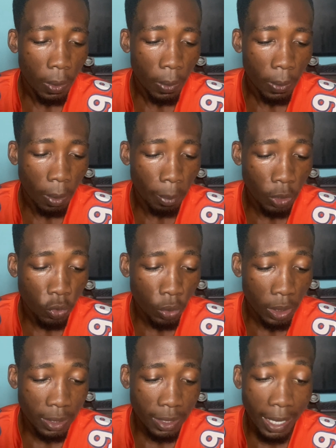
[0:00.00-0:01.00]
number 2
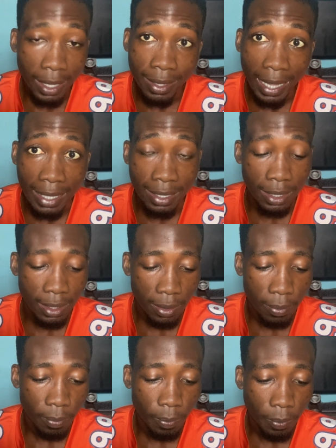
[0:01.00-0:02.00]
is earn tasks.
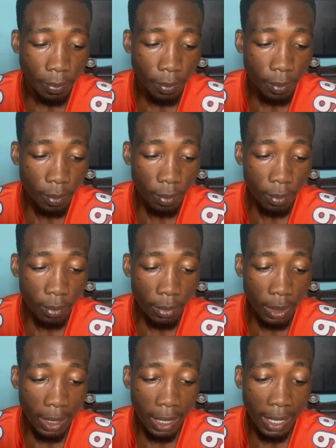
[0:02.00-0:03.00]

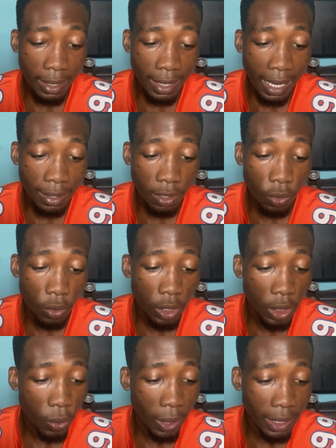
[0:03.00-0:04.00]
Earn tax. So you need
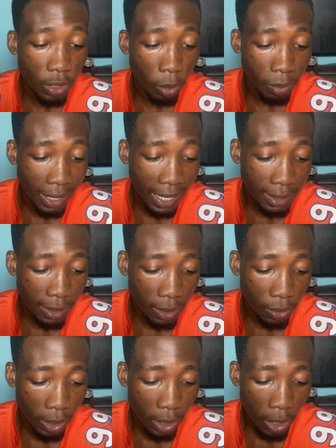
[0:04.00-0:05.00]
to earn some tax.
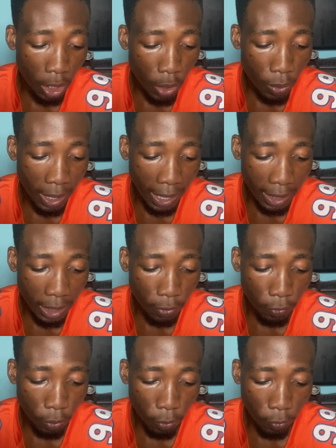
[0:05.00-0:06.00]
Okay, we are
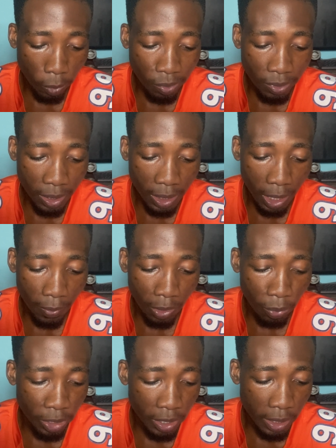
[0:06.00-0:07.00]
grateful for boosting our
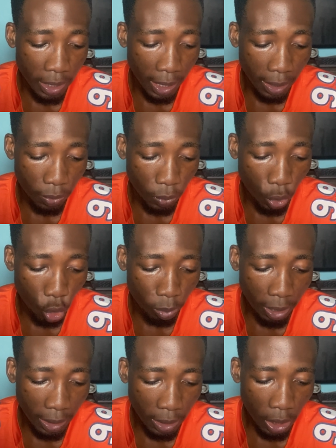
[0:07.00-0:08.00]
community and we hope
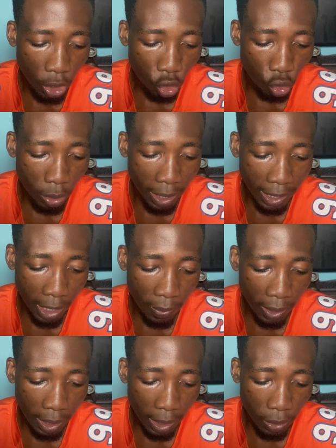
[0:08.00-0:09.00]
that you like
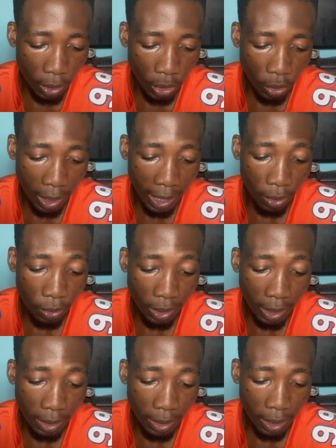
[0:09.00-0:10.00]
our educational
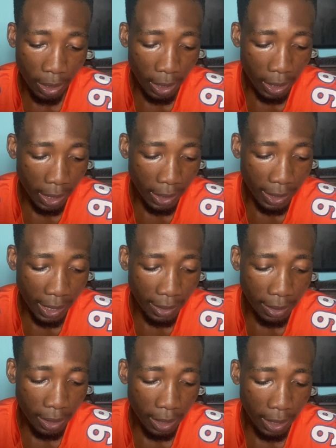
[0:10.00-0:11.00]
content. Earn
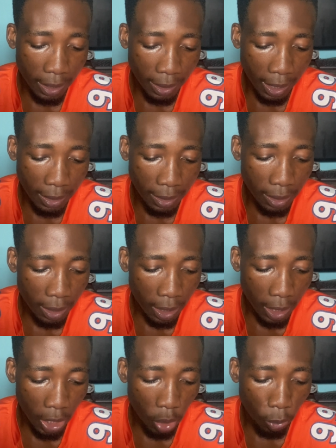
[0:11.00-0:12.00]
tasks
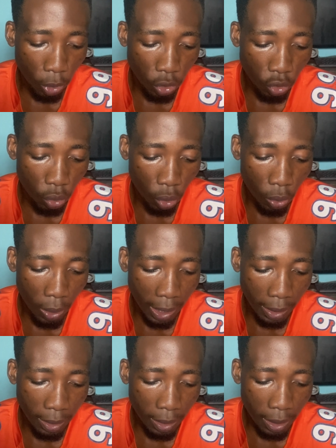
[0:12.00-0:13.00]
help us grow
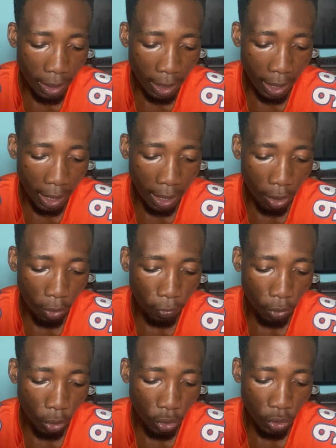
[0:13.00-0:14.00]
and are of
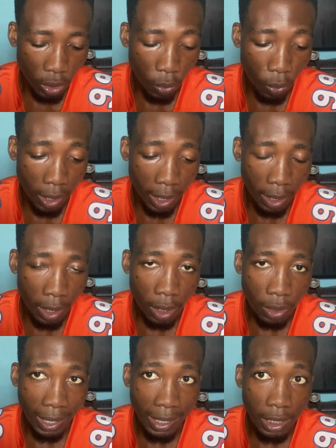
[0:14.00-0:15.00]
course rewarded.
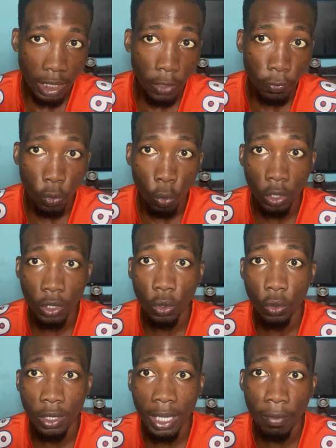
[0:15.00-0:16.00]
That is, if you watch
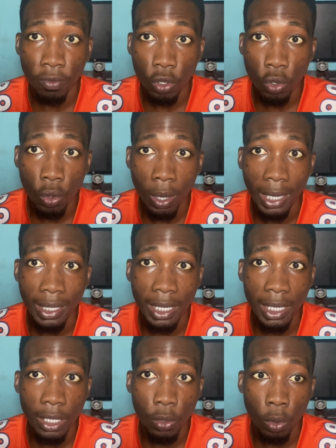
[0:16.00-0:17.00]
their video and daily
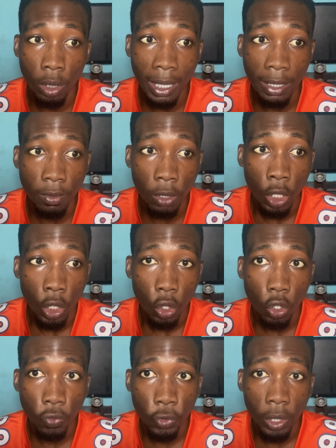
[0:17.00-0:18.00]
reward, that's
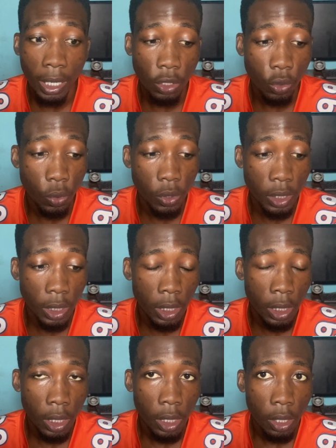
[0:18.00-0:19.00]
those videos that you will see
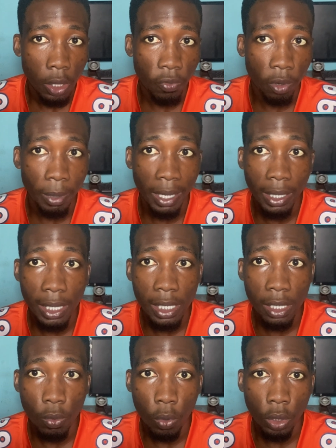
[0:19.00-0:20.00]
from their daily
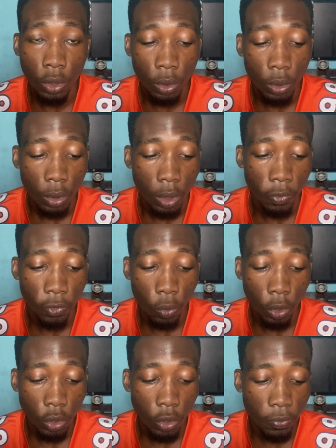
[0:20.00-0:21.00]
reward. If you watch
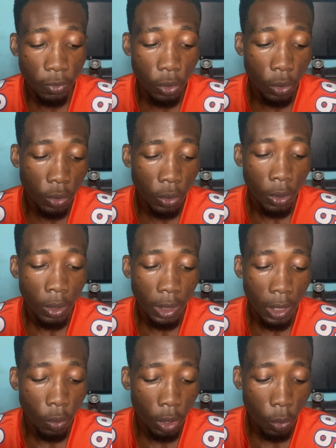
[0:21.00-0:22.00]
those videos, they
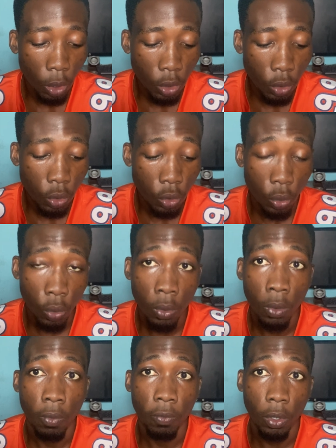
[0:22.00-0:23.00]
will reward you too
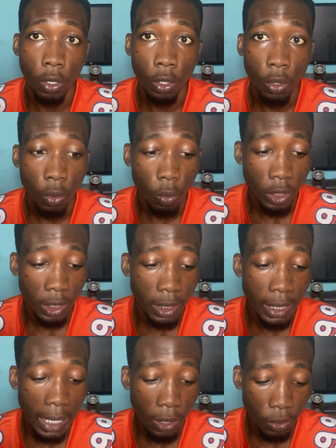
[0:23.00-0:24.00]
for watching
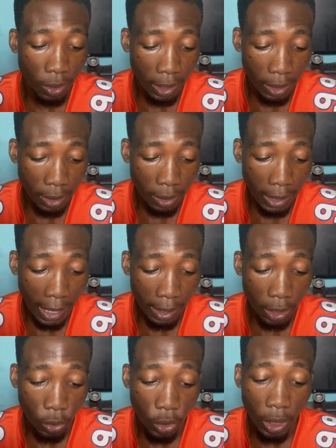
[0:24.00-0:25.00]
their content, their
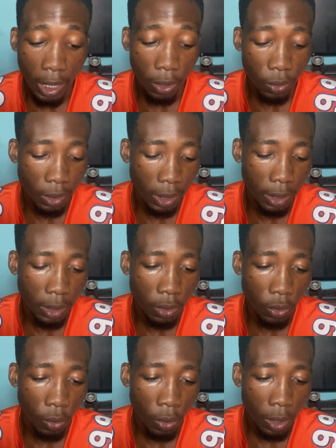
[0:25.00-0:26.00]
educational content.
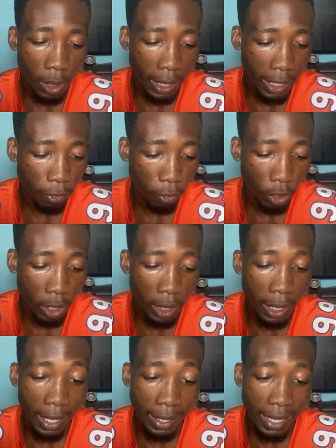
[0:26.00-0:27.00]
So that's for the
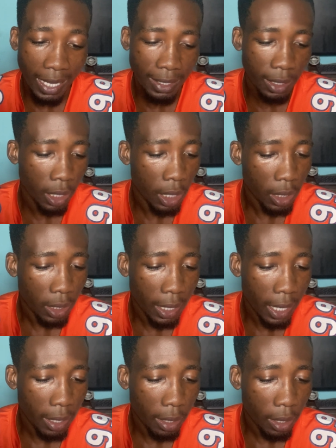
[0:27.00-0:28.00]
earn task.
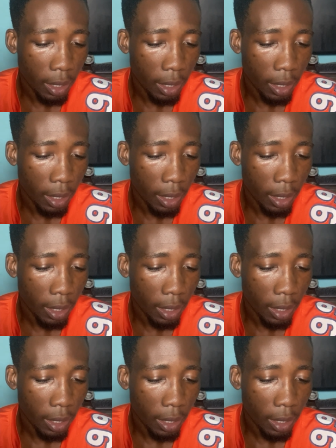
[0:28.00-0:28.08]
Then